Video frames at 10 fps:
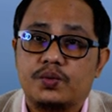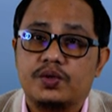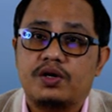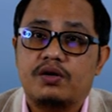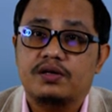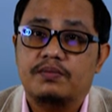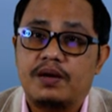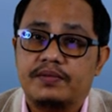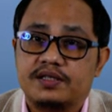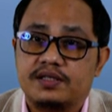without
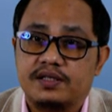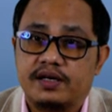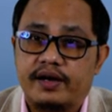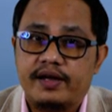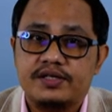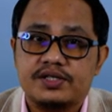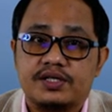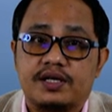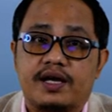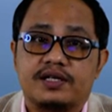environmental
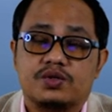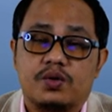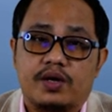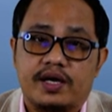degradation as long